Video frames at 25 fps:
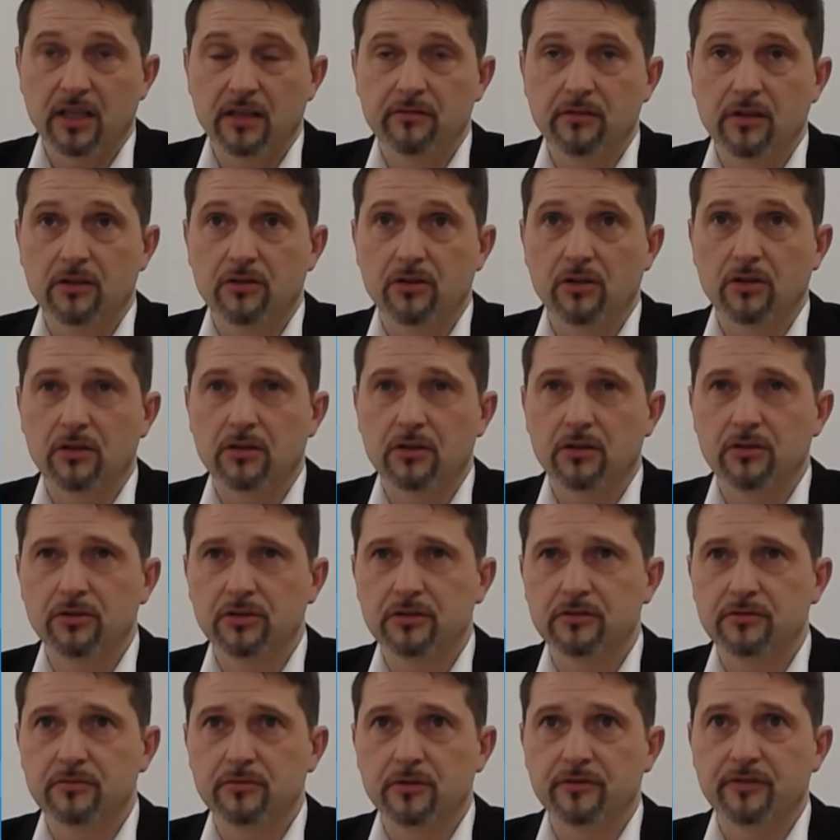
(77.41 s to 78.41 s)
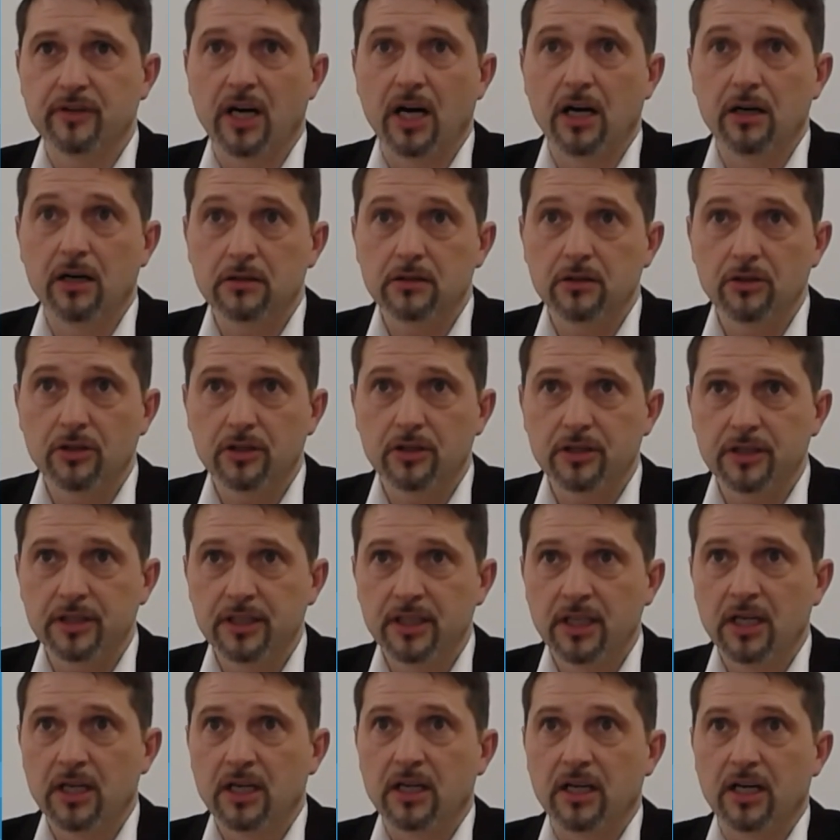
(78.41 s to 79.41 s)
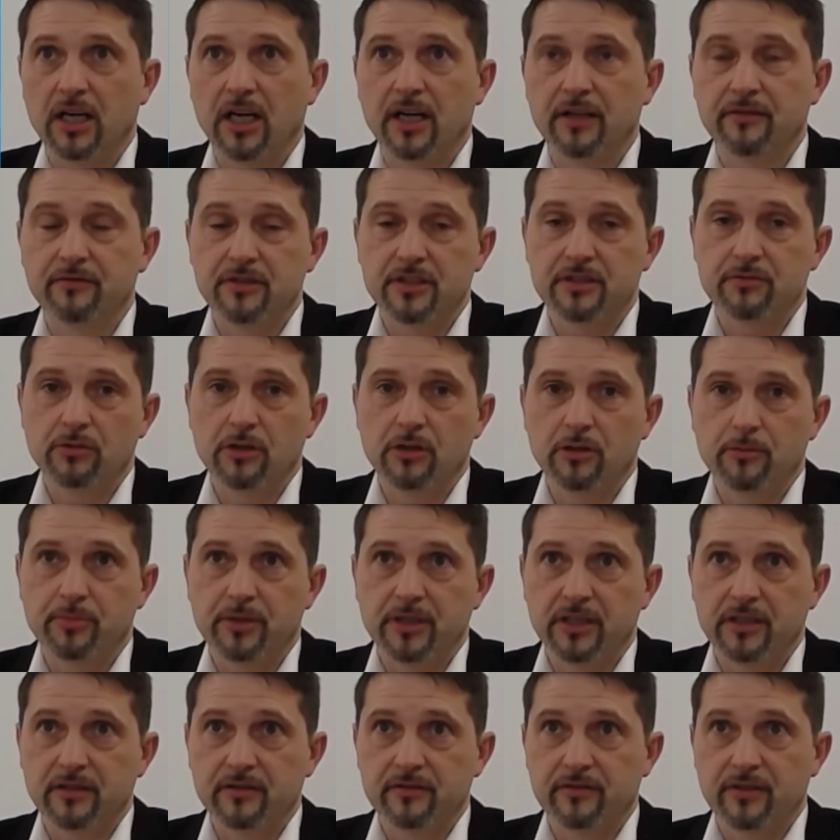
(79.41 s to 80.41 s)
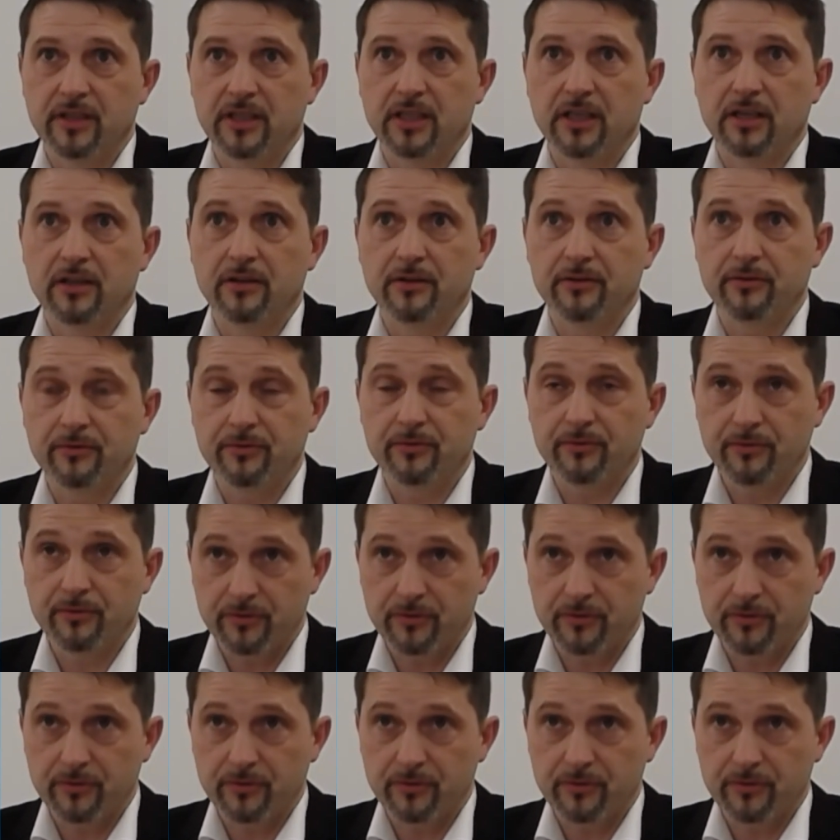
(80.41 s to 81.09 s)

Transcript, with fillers: I will conclude with an outlook, and this will be the